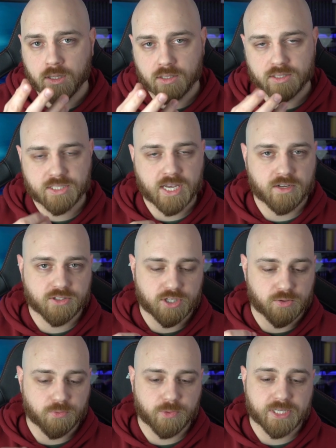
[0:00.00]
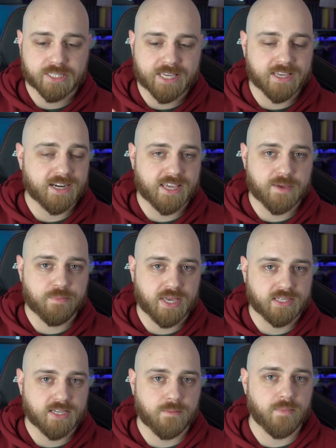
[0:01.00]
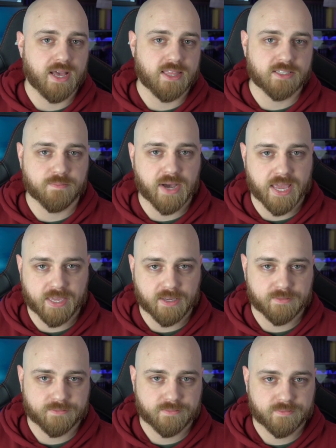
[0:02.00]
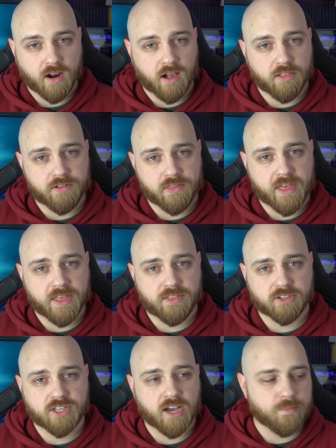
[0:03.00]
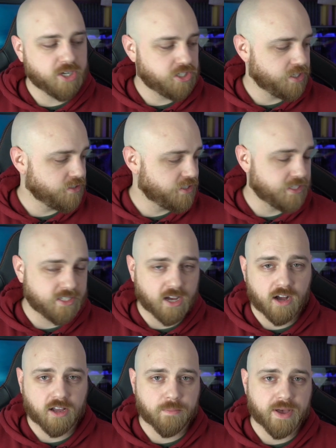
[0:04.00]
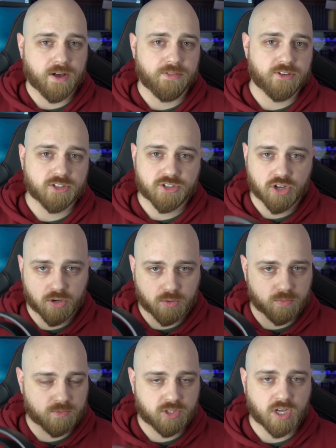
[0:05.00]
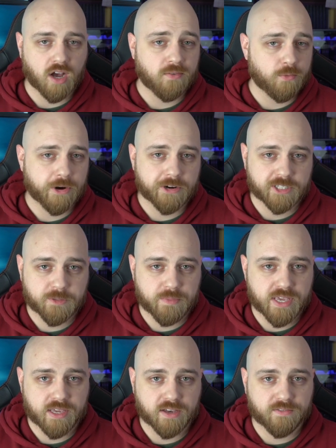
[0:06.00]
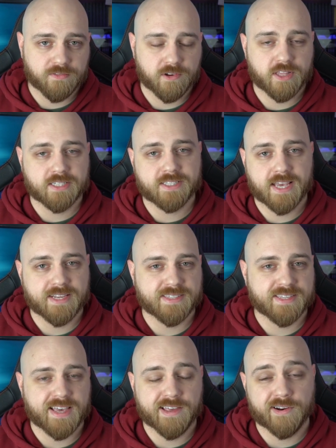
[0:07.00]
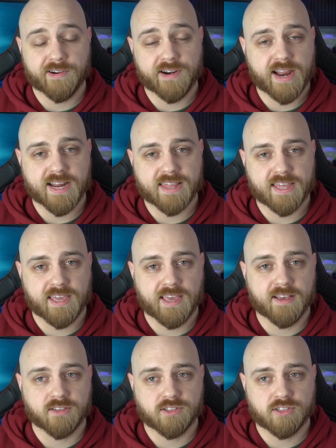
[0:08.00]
sounds are really going to get picked up by this mic. Other than that, there's not much else to talk about. There's no software to speak of for this headset or anything else.